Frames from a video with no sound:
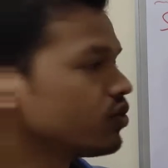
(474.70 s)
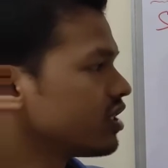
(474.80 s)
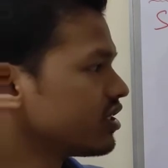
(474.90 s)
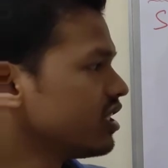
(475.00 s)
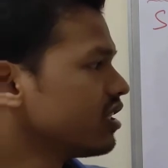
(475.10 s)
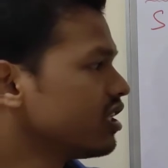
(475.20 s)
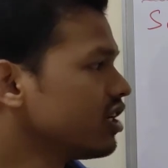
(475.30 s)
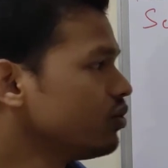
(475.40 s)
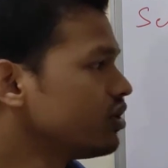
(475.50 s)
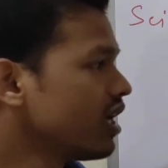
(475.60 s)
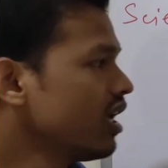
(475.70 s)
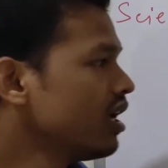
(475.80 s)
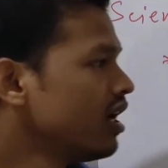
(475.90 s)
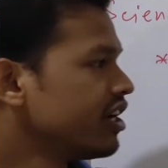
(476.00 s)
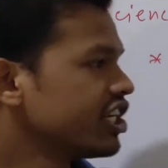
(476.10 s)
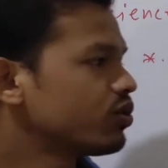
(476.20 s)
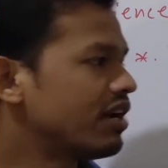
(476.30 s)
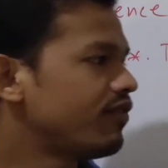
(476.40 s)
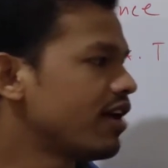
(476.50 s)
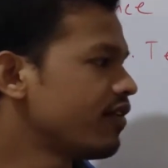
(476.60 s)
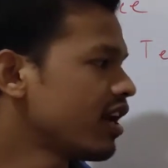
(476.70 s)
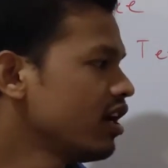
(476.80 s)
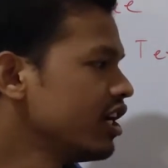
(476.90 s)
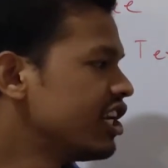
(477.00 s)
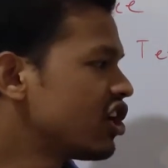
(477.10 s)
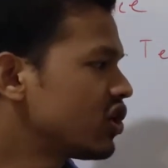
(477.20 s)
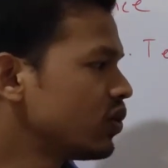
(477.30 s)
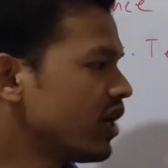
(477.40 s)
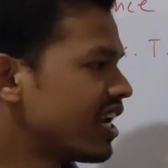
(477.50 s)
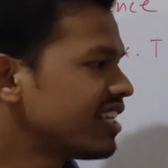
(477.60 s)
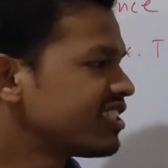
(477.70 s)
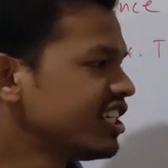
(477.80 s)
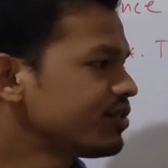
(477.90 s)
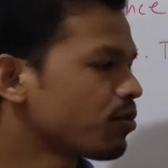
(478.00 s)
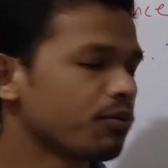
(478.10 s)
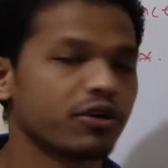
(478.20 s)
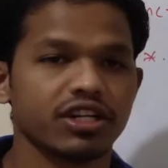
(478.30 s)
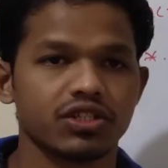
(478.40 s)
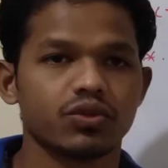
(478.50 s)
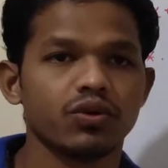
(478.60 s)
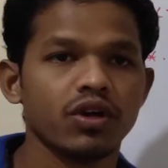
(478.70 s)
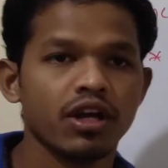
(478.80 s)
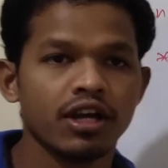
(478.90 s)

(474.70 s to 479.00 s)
with a natural fiber in order to enhance its properties, to